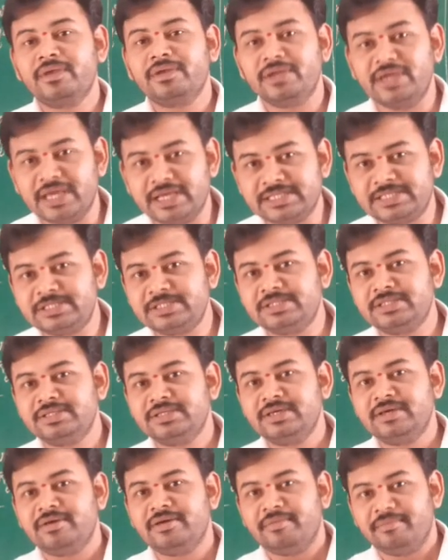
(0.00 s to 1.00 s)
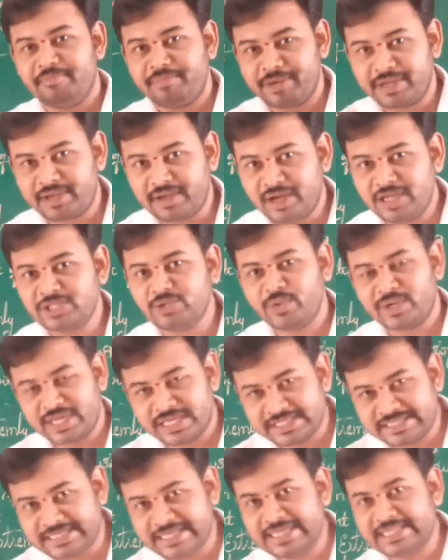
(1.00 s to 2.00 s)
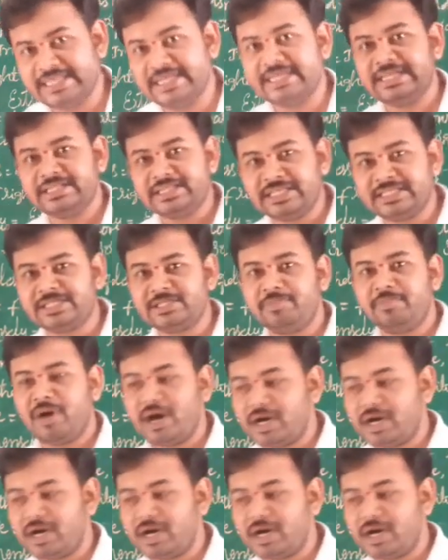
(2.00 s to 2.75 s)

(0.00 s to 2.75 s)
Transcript: Yes, because we can say that this